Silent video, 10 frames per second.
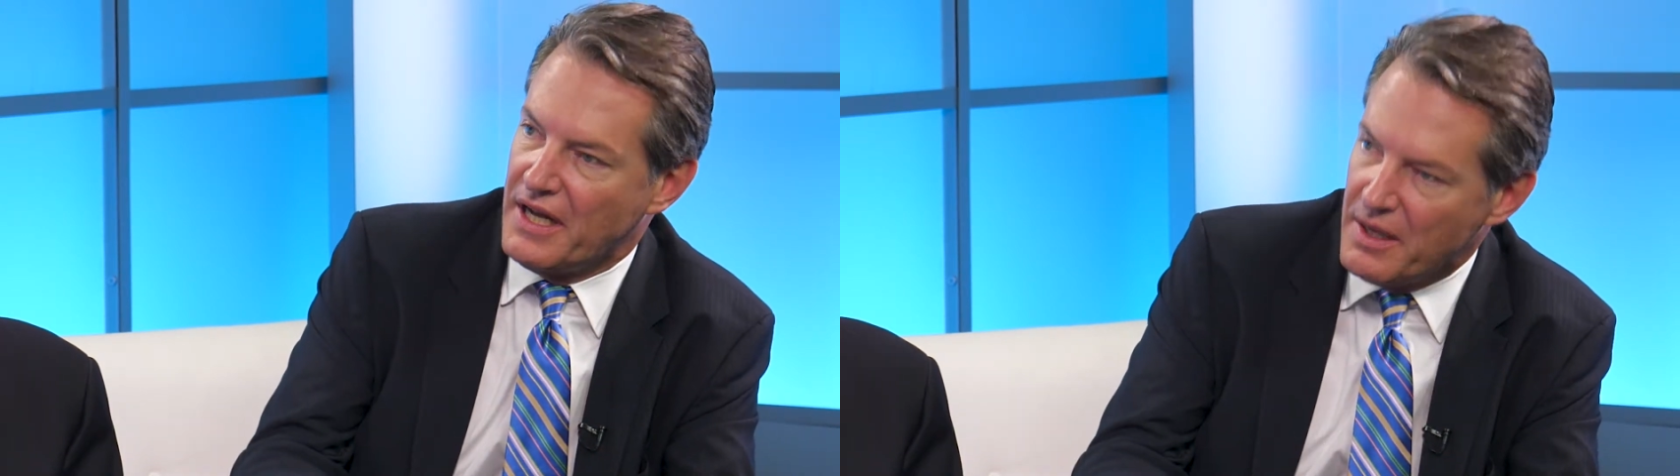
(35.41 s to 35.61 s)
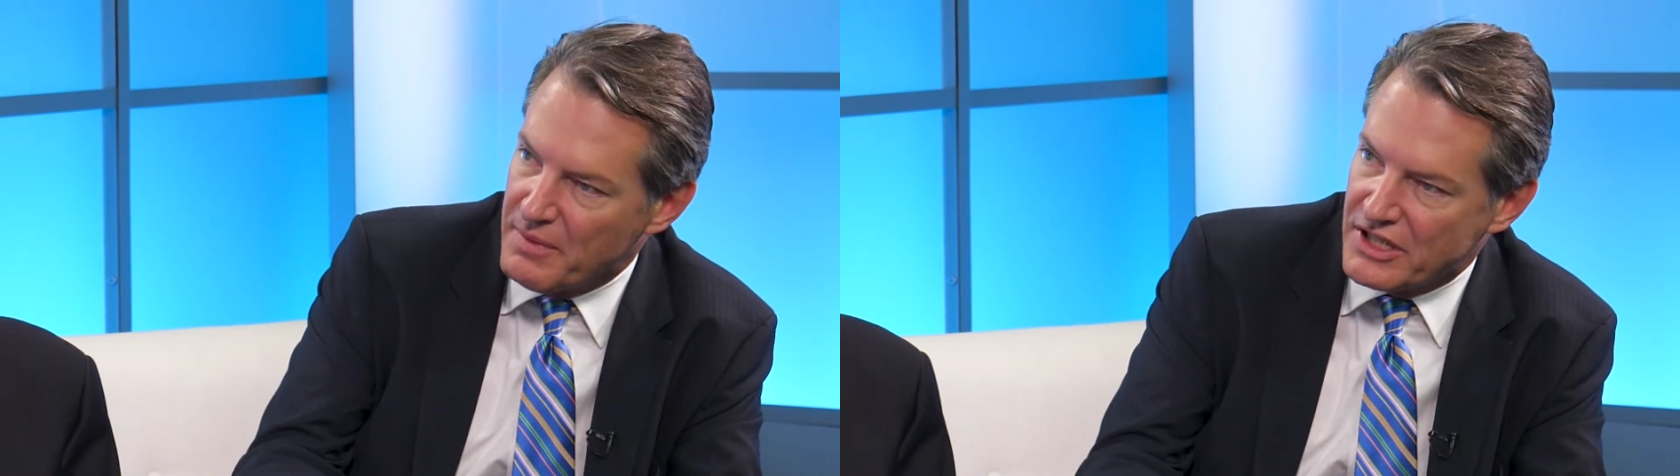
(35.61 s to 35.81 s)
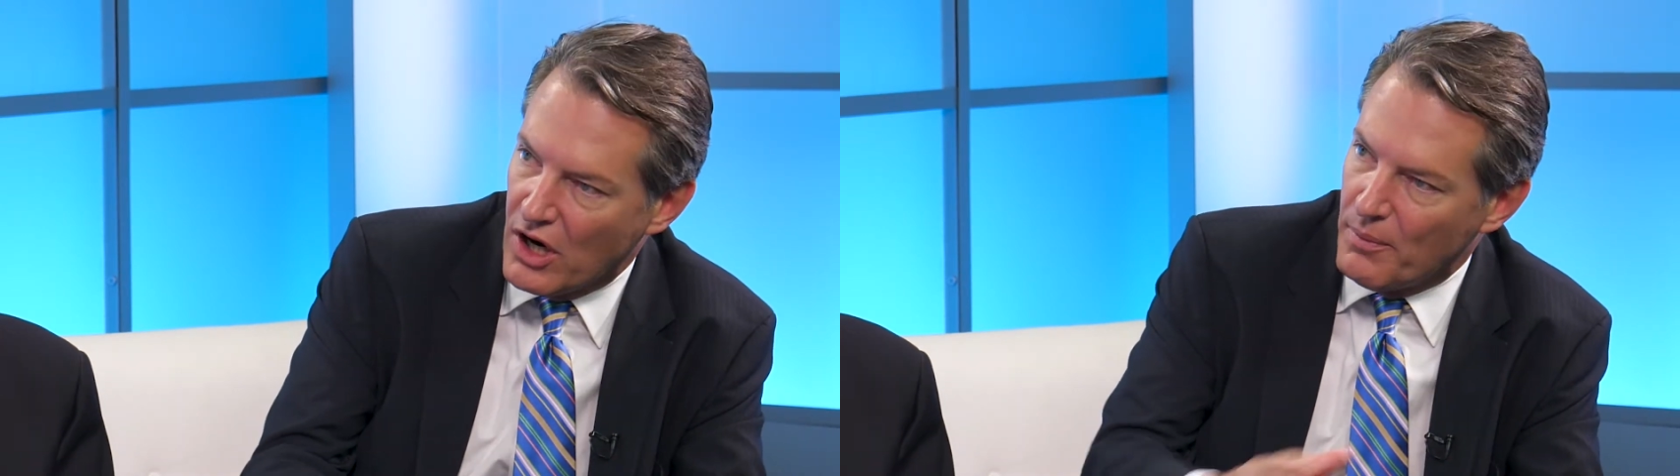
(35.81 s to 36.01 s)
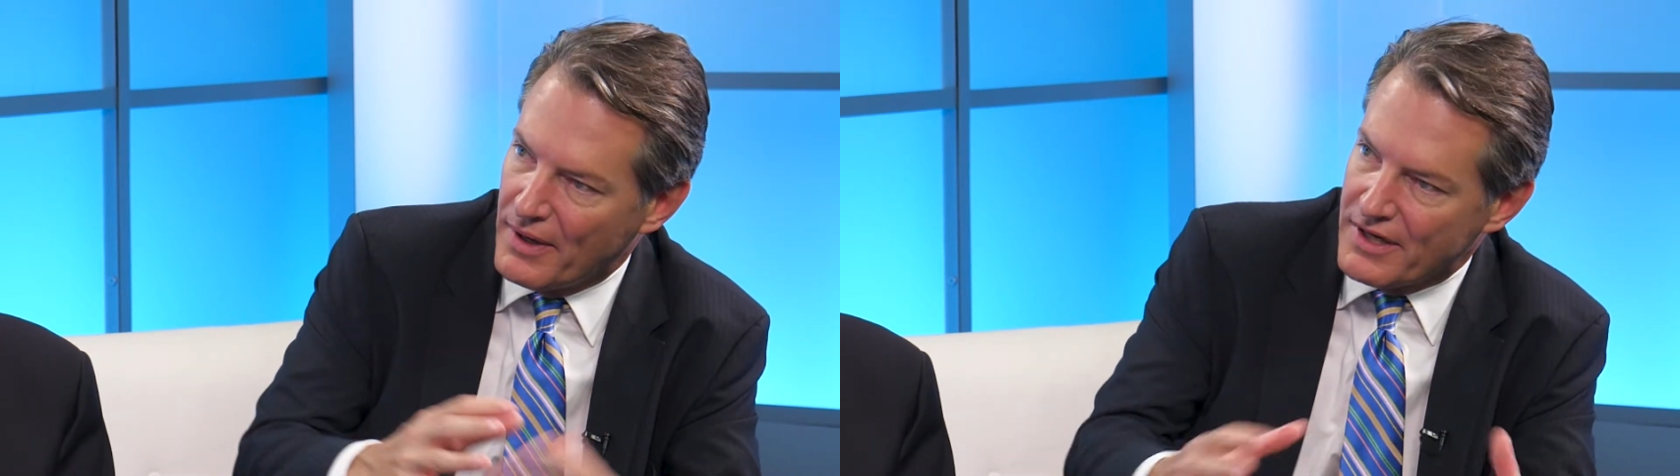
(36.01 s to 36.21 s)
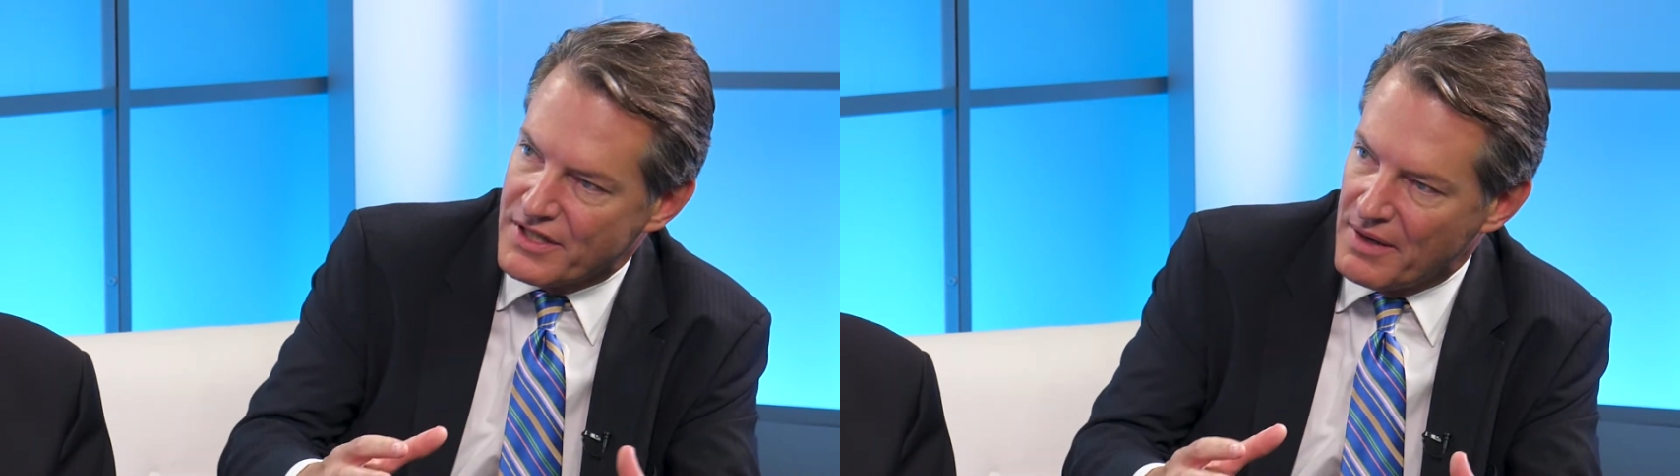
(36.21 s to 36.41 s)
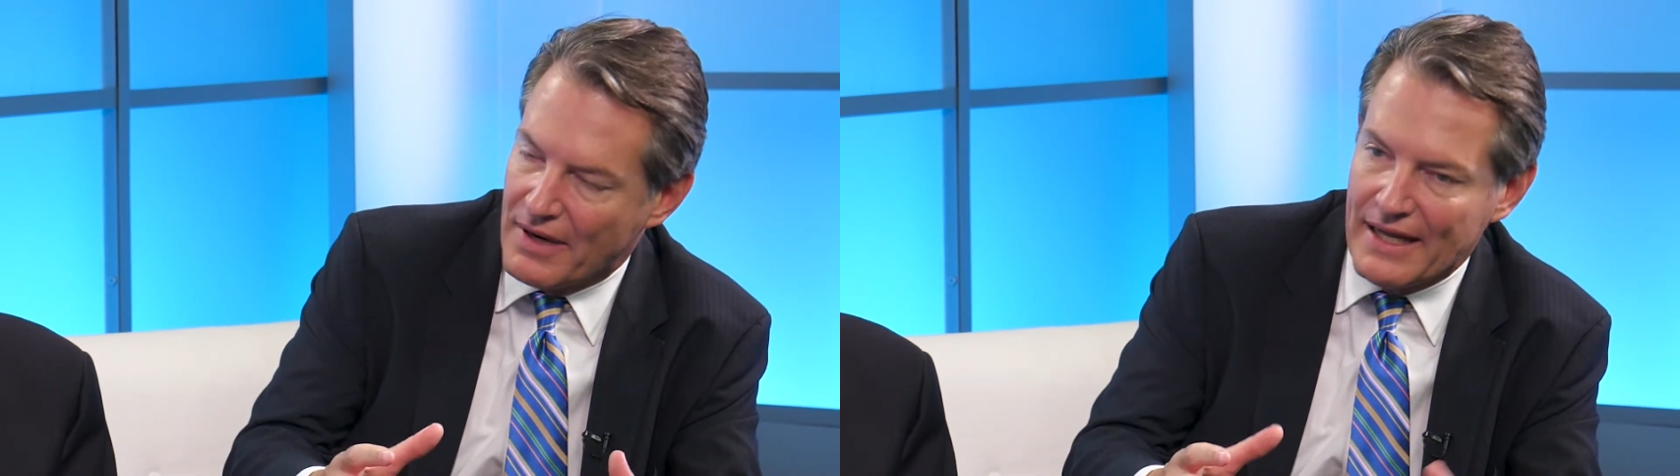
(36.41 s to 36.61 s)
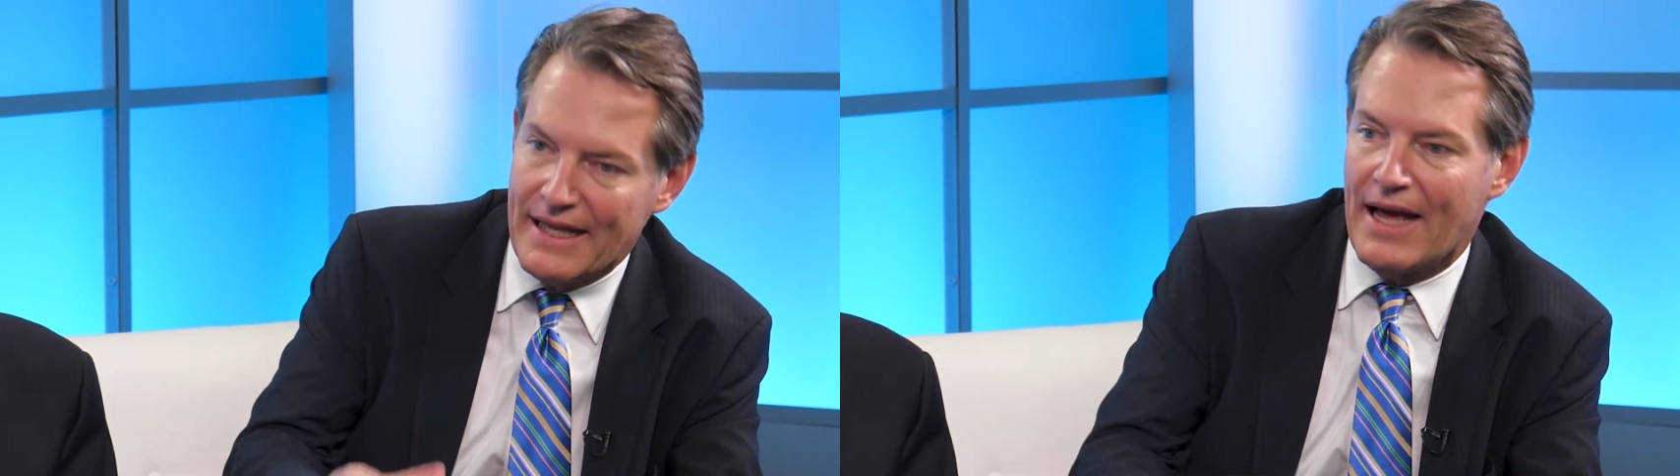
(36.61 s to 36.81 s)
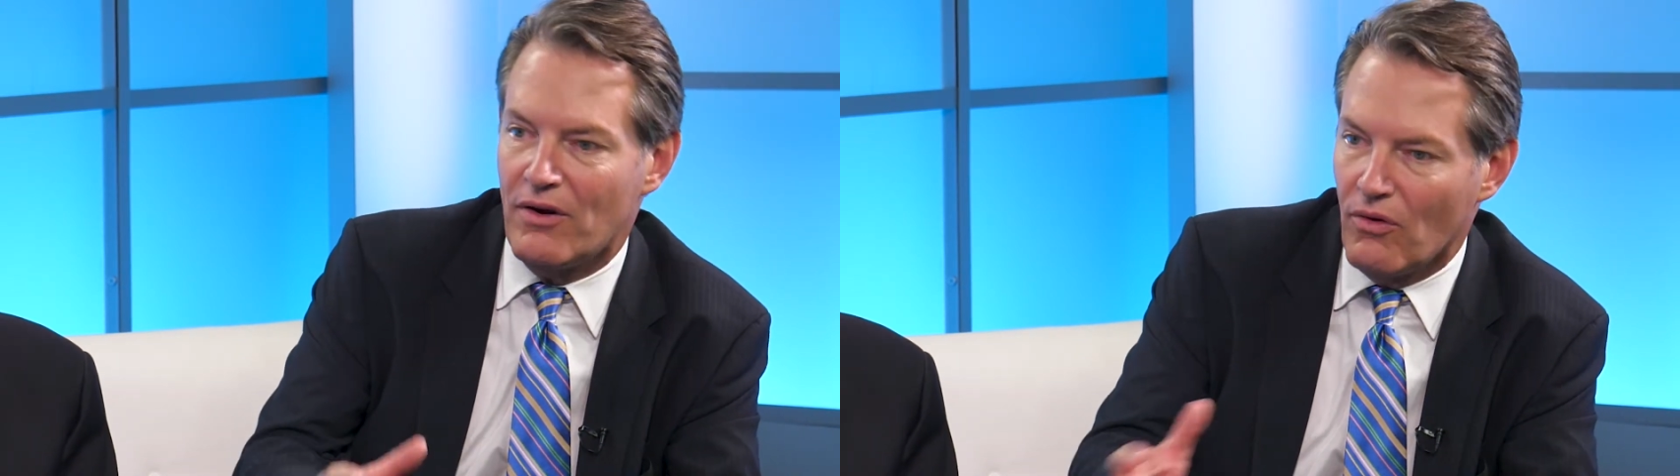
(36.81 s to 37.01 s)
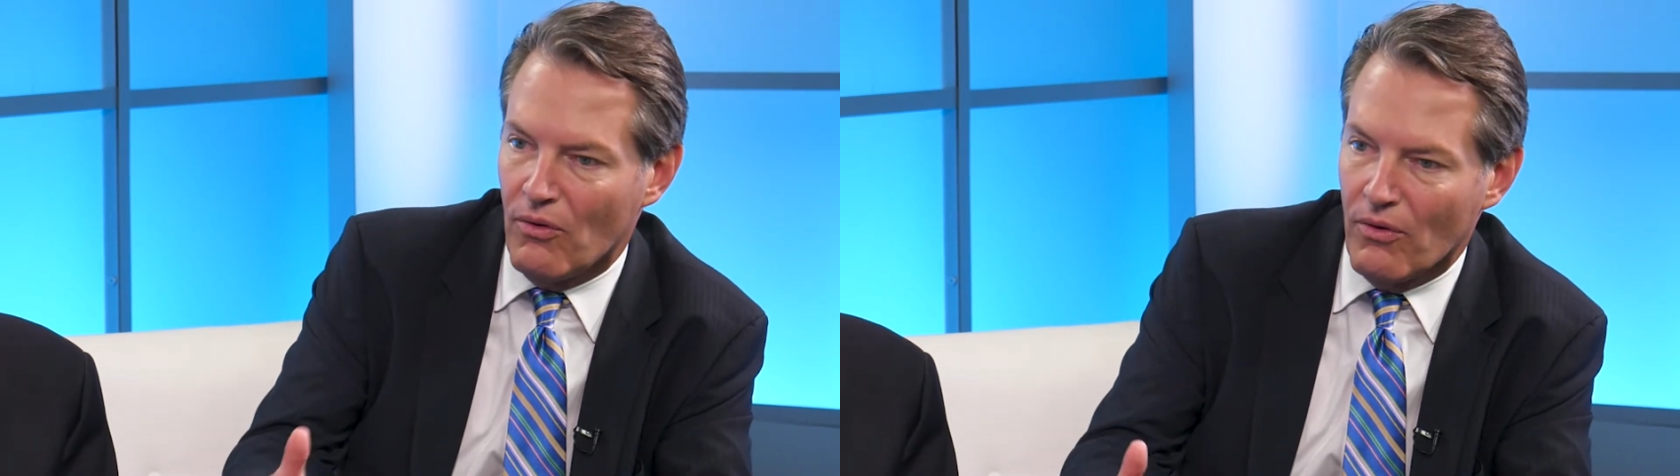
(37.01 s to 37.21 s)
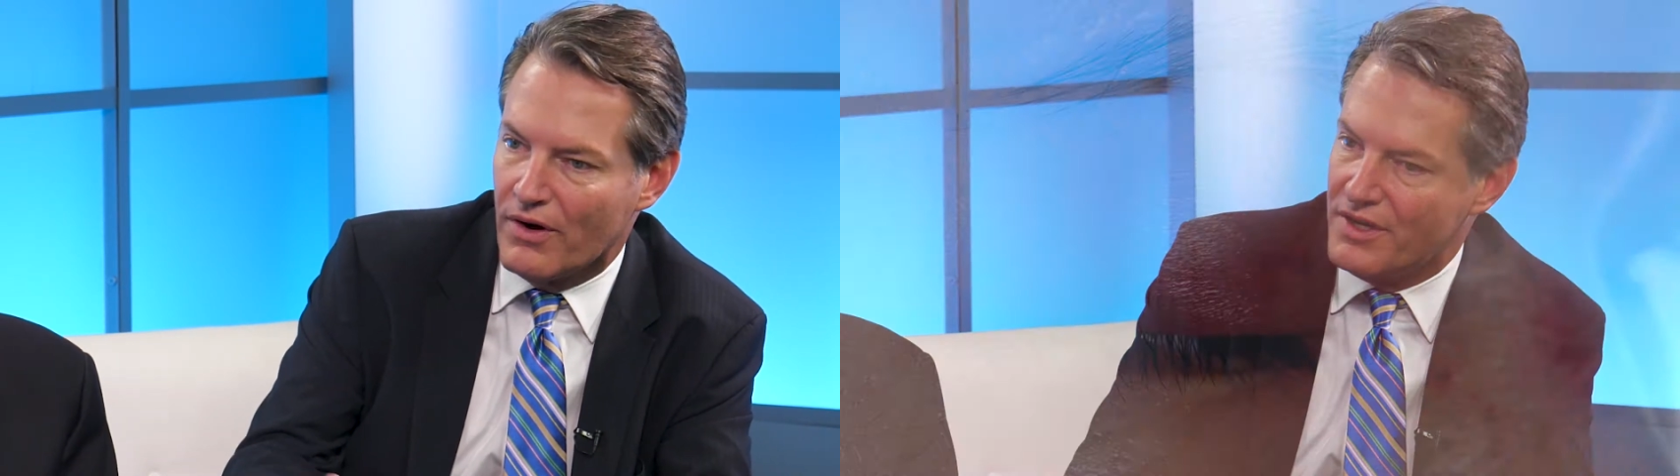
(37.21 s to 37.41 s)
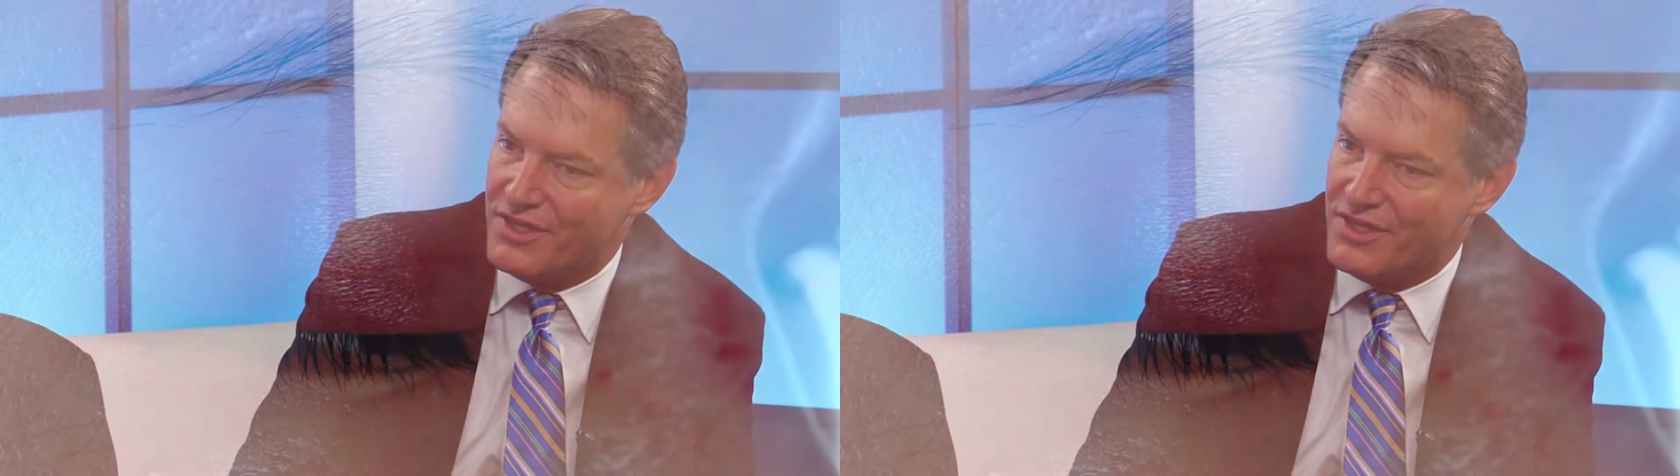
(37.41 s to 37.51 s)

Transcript: a hematoma or something like that, or